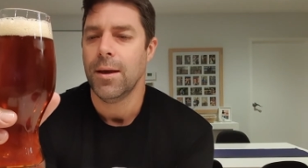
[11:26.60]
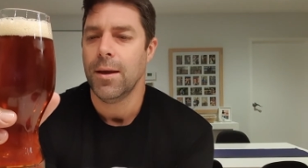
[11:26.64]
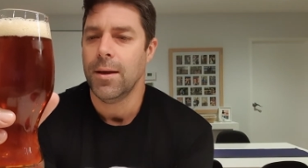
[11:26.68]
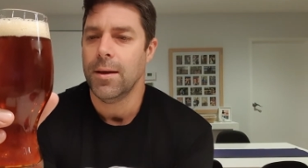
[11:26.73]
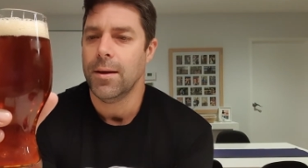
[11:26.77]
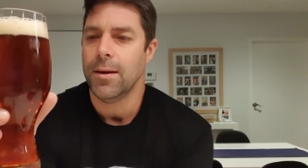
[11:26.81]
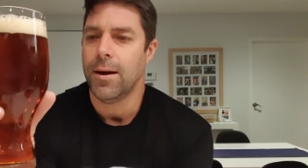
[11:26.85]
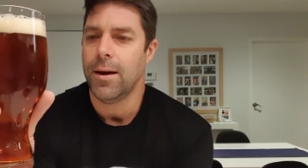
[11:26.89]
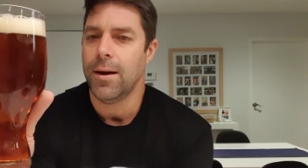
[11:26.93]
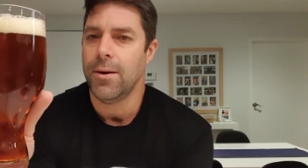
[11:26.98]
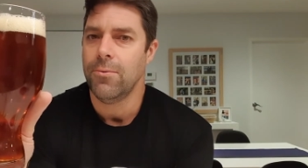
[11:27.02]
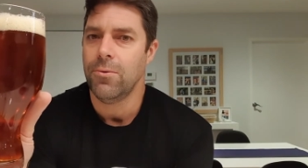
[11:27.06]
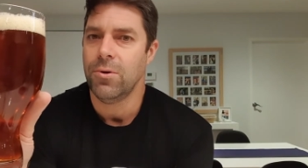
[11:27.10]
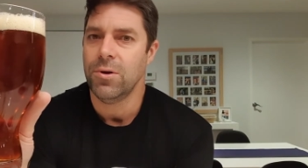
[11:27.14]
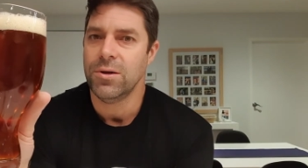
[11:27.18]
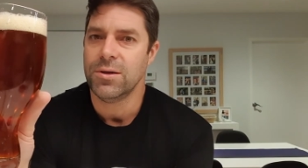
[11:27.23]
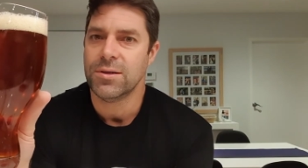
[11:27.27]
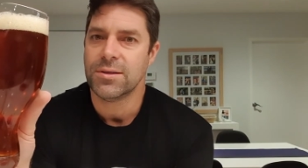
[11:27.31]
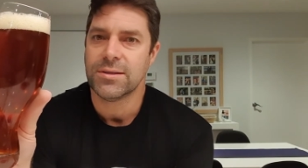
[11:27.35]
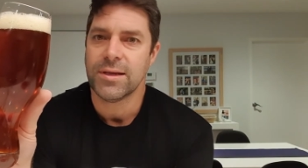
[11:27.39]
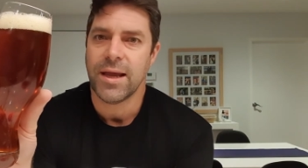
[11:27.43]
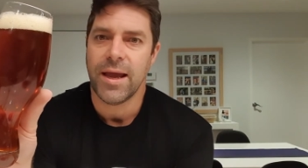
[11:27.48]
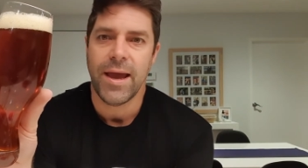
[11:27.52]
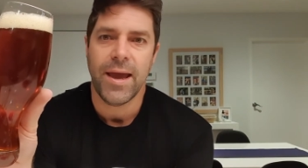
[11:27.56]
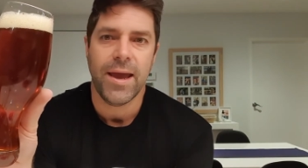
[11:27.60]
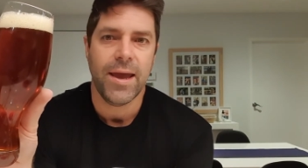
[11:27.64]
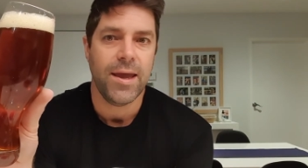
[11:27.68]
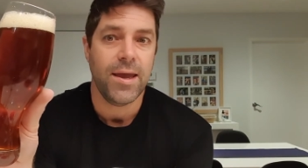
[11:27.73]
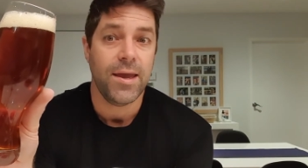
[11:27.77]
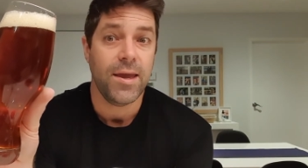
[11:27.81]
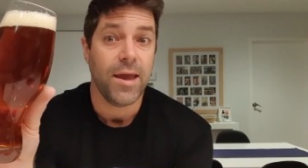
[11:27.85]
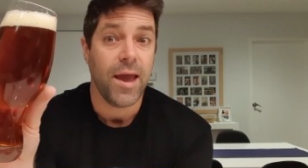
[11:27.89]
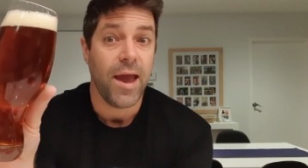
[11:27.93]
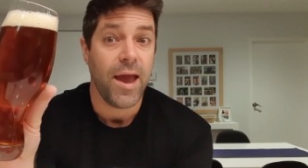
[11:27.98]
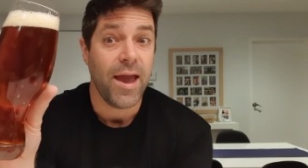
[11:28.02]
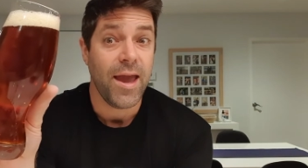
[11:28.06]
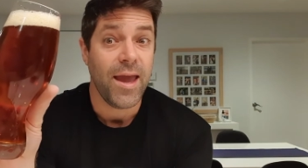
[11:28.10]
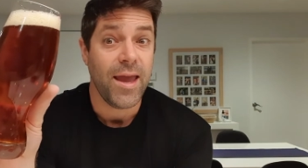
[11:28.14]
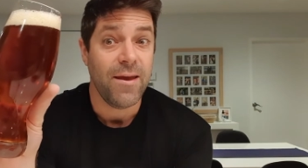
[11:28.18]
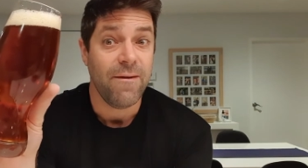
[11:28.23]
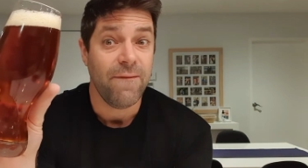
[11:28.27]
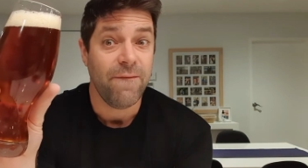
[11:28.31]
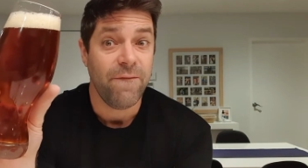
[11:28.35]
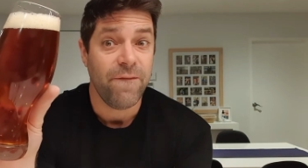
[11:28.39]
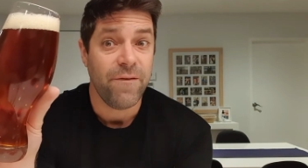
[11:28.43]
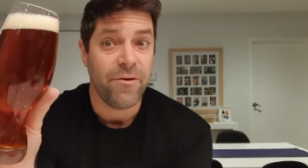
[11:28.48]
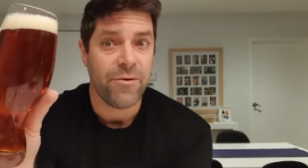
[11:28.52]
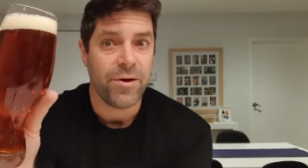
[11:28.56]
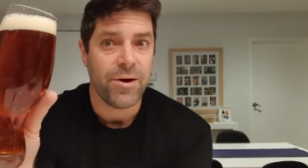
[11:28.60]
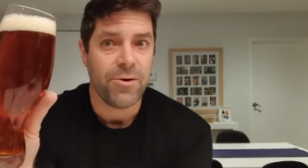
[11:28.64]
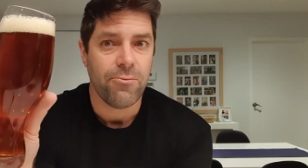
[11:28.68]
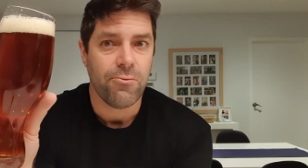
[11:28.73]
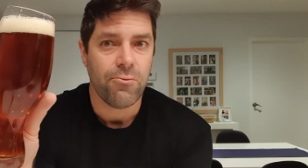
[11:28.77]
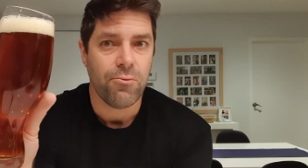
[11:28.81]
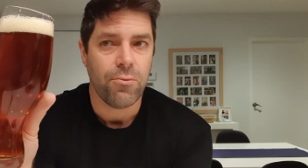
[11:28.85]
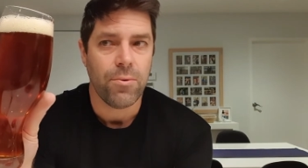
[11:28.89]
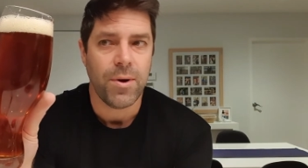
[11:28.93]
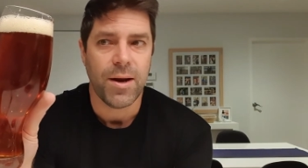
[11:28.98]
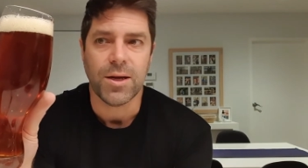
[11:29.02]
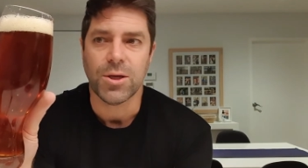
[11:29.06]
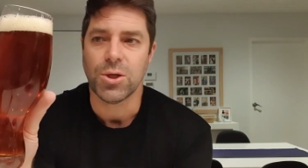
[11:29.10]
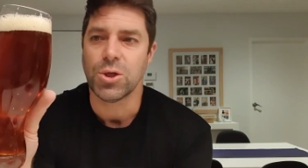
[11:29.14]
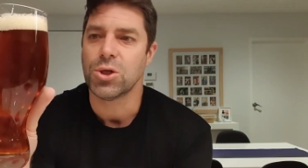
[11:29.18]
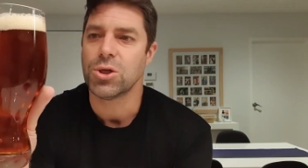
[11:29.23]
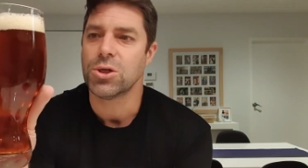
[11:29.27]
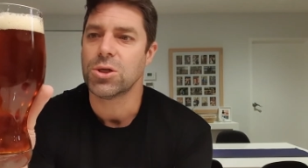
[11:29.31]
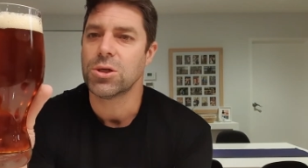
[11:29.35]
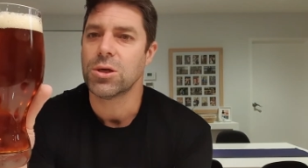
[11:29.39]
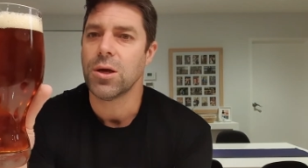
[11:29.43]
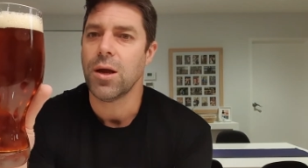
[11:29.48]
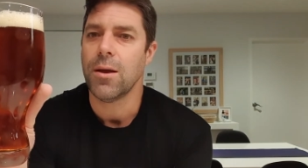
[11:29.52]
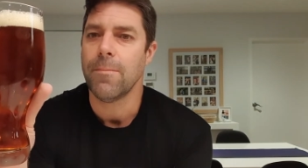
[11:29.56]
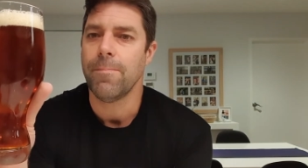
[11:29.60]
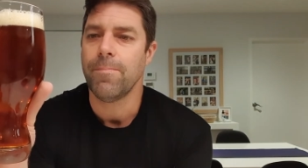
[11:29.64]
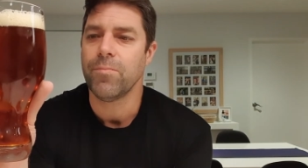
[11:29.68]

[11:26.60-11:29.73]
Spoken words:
I would say a very rich,